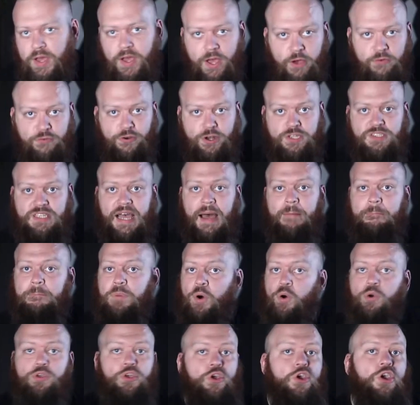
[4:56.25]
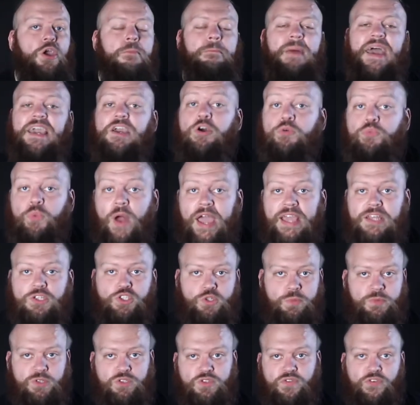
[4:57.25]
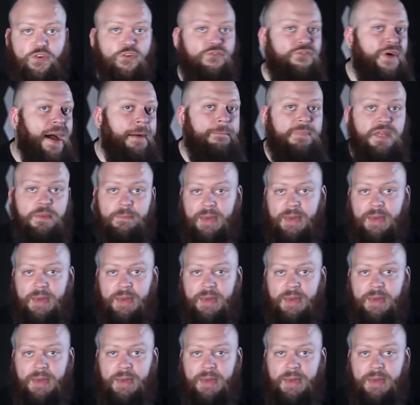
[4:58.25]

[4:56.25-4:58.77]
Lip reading: For example, you can make a arrangements for family